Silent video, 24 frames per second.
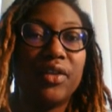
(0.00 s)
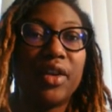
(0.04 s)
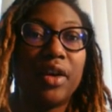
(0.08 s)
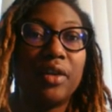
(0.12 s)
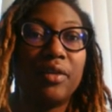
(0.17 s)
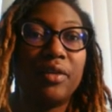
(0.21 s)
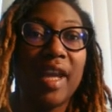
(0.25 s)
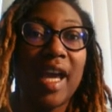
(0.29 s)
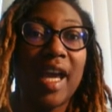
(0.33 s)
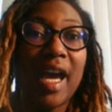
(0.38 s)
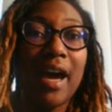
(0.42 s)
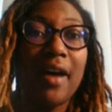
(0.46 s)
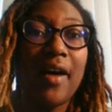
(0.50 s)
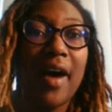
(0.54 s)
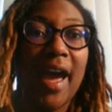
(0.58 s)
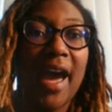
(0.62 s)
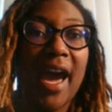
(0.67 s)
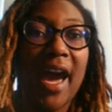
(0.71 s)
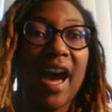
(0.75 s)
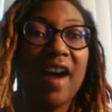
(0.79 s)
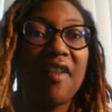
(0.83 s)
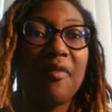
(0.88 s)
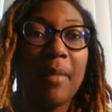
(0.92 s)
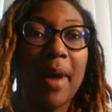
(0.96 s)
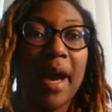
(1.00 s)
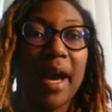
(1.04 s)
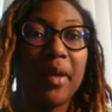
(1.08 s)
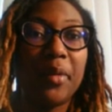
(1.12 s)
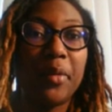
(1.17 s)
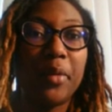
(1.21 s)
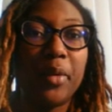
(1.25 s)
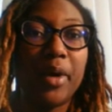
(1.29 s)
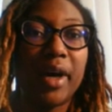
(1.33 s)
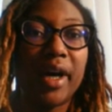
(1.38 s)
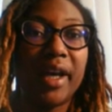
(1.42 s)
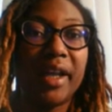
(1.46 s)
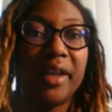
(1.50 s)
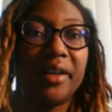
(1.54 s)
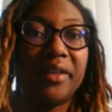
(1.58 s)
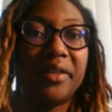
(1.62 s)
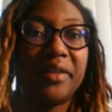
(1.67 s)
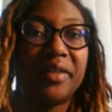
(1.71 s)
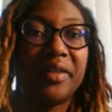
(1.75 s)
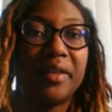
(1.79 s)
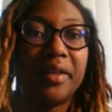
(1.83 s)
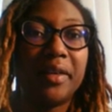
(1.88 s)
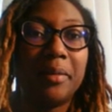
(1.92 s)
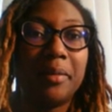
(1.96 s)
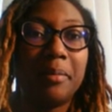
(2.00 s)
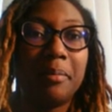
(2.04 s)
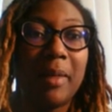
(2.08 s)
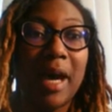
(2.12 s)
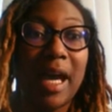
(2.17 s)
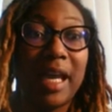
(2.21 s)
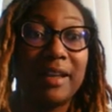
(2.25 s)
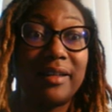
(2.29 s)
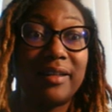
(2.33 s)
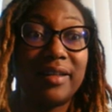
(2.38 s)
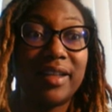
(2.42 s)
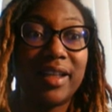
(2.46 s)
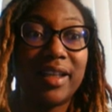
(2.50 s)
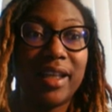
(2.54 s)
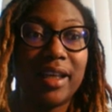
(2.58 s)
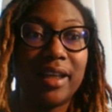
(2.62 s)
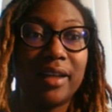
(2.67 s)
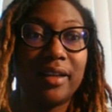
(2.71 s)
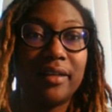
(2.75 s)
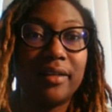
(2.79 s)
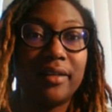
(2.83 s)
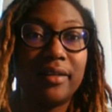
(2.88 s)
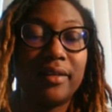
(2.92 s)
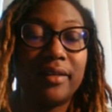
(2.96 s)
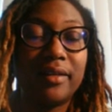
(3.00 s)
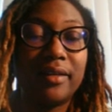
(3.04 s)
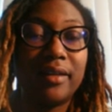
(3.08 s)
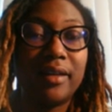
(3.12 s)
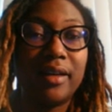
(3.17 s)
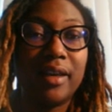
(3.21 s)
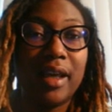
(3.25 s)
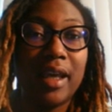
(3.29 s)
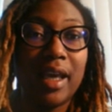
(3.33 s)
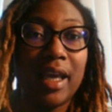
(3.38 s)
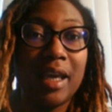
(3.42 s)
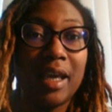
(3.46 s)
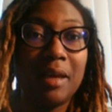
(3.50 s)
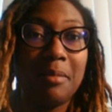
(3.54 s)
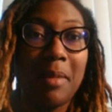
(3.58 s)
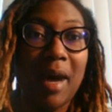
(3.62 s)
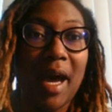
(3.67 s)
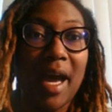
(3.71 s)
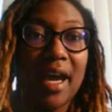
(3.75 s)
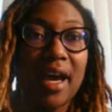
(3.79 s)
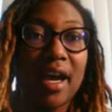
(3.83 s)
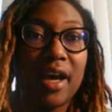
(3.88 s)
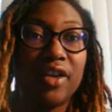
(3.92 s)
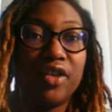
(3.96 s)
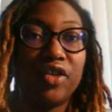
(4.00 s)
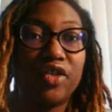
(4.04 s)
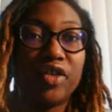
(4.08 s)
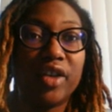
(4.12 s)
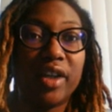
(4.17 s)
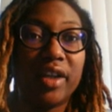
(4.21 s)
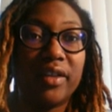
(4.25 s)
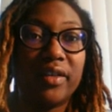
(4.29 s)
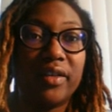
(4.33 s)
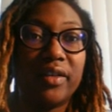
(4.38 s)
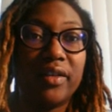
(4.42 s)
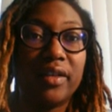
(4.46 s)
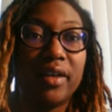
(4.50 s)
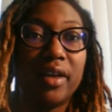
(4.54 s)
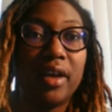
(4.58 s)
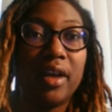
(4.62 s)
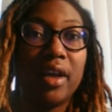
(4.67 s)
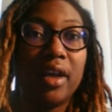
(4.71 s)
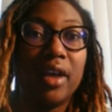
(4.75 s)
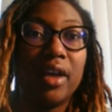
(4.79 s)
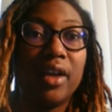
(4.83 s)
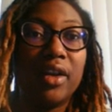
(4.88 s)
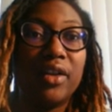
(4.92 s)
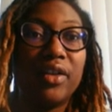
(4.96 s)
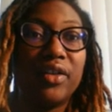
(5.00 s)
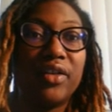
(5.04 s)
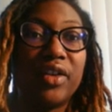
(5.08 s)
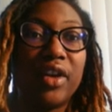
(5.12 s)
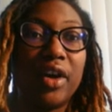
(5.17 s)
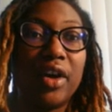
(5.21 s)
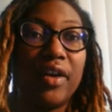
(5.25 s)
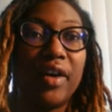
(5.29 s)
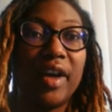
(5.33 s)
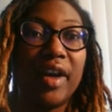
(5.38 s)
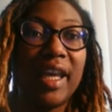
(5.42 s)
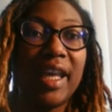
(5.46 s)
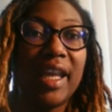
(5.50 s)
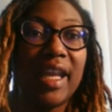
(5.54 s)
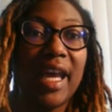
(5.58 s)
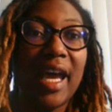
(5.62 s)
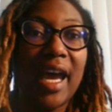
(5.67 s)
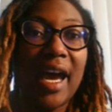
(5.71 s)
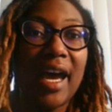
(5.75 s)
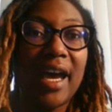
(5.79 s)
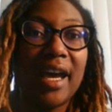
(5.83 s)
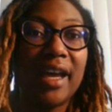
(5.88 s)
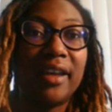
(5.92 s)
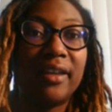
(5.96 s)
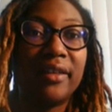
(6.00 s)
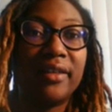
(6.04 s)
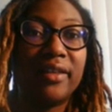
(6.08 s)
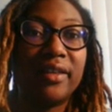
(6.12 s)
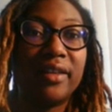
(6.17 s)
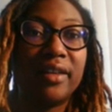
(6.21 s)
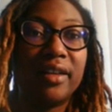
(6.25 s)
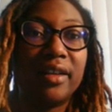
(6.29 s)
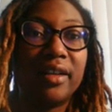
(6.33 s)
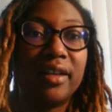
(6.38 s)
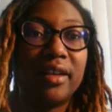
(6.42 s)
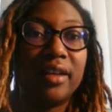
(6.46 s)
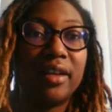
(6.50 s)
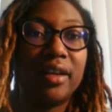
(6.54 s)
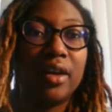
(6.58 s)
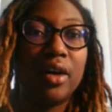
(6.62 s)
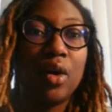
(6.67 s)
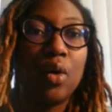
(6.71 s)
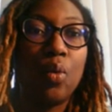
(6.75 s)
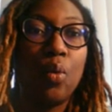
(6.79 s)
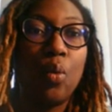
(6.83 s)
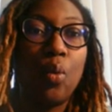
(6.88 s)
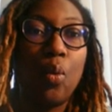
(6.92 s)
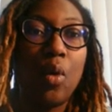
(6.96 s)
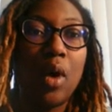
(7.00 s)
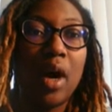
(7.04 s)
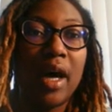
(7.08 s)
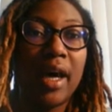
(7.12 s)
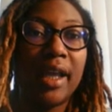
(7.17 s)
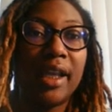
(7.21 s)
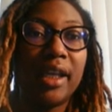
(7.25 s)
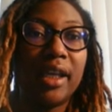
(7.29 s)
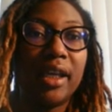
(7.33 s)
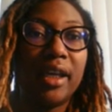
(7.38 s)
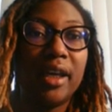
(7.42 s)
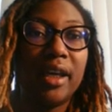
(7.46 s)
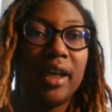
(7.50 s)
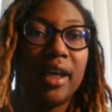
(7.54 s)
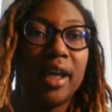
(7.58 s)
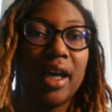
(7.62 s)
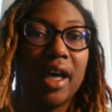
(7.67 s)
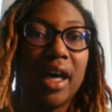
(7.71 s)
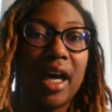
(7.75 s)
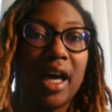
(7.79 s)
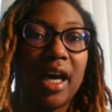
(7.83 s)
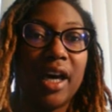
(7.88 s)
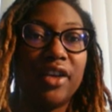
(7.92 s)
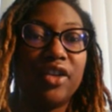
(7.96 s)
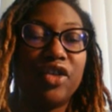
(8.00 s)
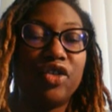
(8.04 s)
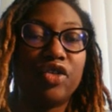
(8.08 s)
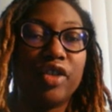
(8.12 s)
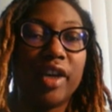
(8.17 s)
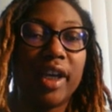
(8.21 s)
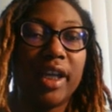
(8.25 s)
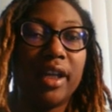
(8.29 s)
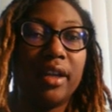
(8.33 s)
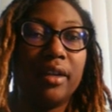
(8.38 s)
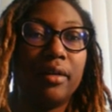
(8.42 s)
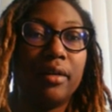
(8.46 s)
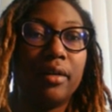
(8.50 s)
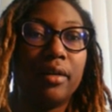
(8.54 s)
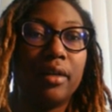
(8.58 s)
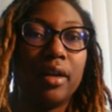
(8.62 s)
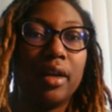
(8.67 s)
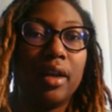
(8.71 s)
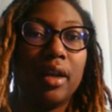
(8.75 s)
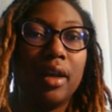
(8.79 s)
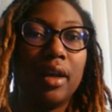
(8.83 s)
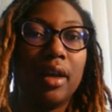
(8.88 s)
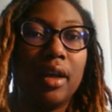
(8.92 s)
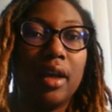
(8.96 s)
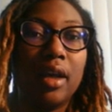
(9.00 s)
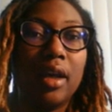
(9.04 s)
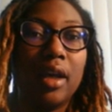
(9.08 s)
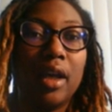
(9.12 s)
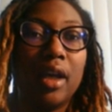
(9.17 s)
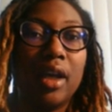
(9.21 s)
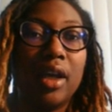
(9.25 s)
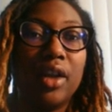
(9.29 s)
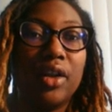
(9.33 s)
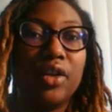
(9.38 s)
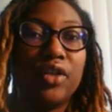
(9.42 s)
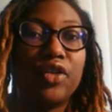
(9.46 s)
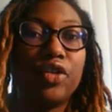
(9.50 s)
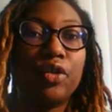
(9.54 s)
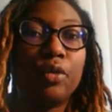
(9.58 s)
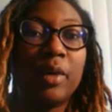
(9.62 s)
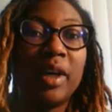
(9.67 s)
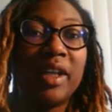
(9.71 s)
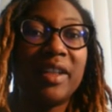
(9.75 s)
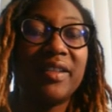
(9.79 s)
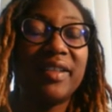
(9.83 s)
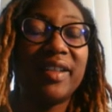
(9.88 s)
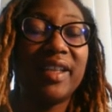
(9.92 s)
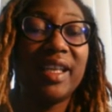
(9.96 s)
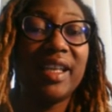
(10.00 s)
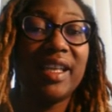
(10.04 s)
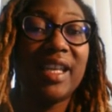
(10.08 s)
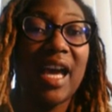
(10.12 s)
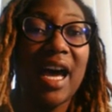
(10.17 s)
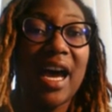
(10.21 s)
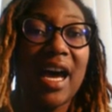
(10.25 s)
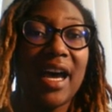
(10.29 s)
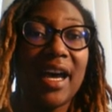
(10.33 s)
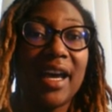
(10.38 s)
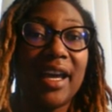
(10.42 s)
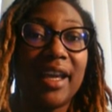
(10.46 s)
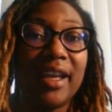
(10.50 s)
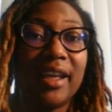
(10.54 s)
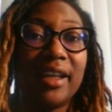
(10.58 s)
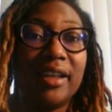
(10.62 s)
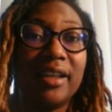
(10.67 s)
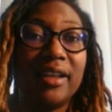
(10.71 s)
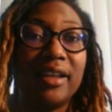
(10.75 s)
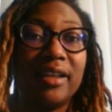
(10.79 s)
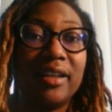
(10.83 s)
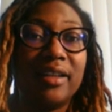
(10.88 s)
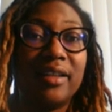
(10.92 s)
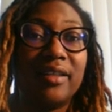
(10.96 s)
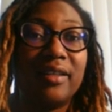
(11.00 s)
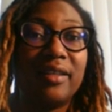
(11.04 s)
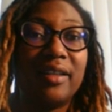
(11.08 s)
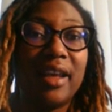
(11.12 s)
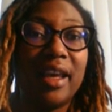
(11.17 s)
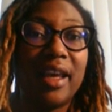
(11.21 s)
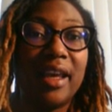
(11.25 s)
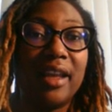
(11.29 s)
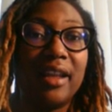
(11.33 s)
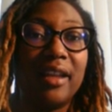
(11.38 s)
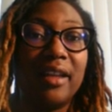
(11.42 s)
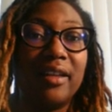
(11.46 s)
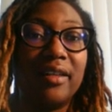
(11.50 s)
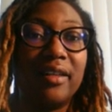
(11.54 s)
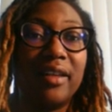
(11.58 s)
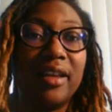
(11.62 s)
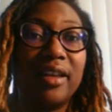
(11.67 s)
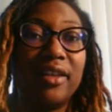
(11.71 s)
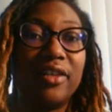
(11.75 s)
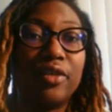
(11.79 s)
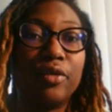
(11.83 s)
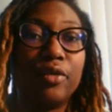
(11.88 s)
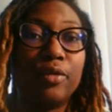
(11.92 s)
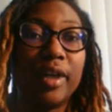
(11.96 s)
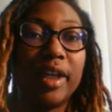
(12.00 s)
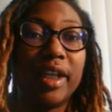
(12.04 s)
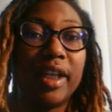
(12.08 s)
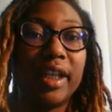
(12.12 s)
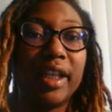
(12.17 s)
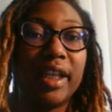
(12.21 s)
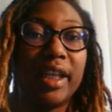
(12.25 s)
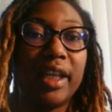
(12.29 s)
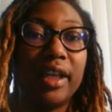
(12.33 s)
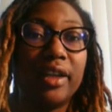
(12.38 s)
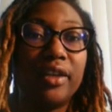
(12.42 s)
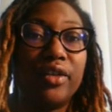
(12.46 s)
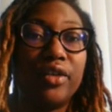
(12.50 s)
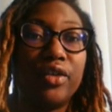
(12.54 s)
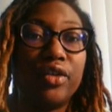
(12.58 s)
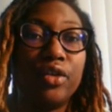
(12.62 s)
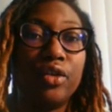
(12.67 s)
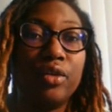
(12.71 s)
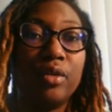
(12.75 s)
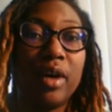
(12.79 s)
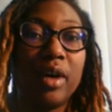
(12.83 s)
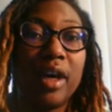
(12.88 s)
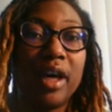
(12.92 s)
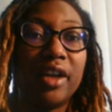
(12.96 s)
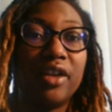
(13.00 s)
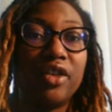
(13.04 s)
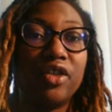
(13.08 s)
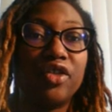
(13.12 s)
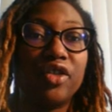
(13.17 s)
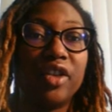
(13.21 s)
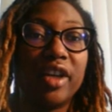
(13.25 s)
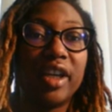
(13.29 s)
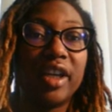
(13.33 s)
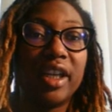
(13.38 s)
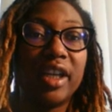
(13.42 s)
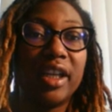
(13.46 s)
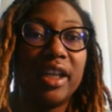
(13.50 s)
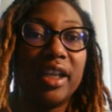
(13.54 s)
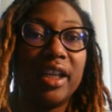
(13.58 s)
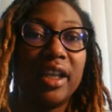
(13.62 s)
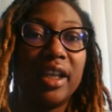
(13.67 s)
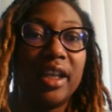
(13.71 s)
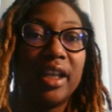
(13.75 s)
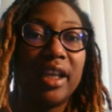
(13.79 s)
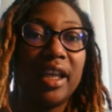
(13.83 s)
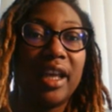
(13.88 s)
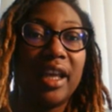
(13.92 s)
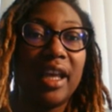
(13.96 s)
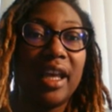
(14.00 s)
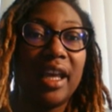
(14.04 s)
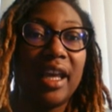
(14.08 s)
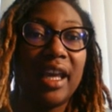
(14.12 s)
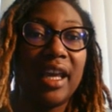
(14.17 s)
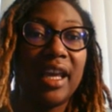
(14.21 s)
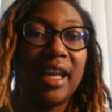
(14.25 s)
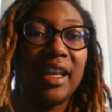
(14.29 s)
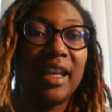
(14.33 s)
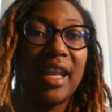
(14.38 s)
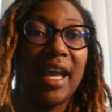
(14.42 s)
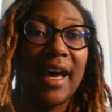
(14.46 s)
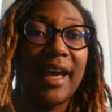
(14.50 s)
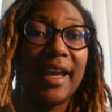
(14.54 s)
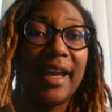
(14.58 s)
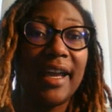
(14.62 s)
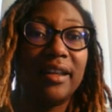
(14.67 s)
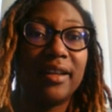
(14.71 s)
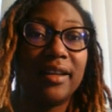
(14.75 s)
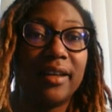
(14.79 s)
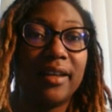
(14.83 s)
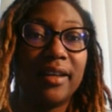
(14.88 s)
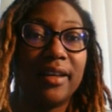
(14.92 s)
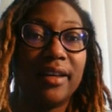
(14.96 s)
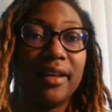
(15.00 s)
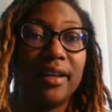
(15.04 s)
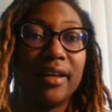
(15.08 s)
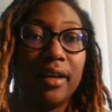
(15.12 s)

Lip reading: So now I have my ones, my tens, and my hundreds. So it has 100. 29 tens is really 290.